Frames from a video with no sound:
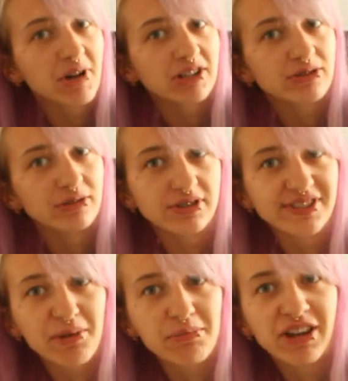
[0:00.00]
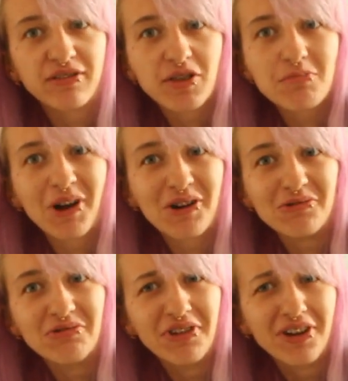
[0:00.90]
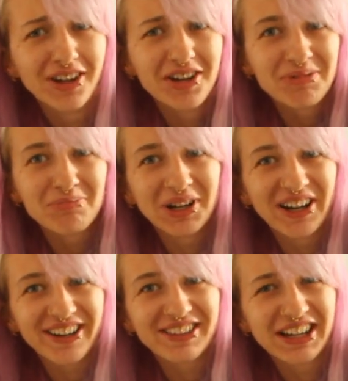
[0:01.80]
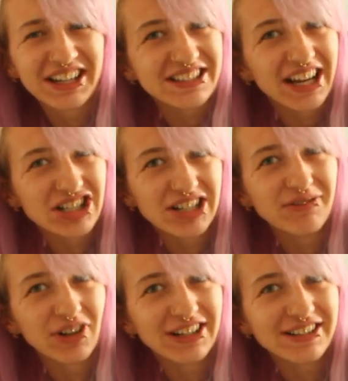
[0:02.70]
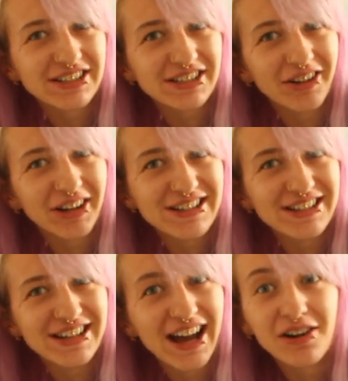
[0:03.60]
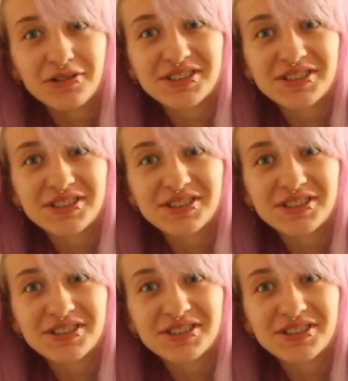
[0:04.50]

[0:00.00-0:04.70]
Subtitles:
muscle, snapping over the bone, but I think it's actually fully dislocated now,